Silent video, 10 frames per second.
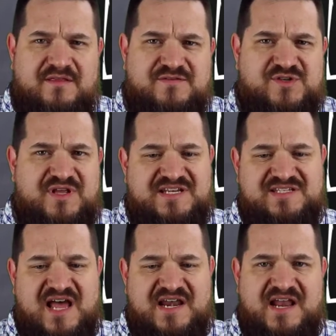So they
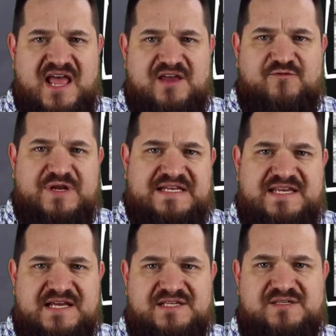decided, hey, if we
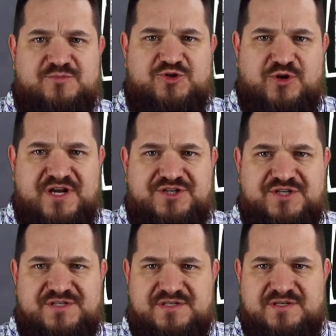dig some
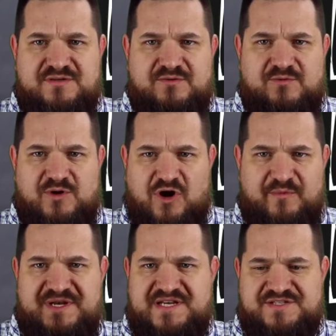trenches, one
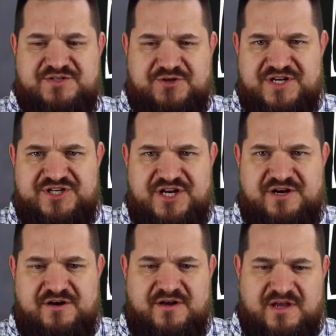army digs a trench
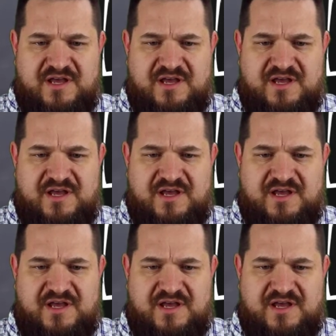here,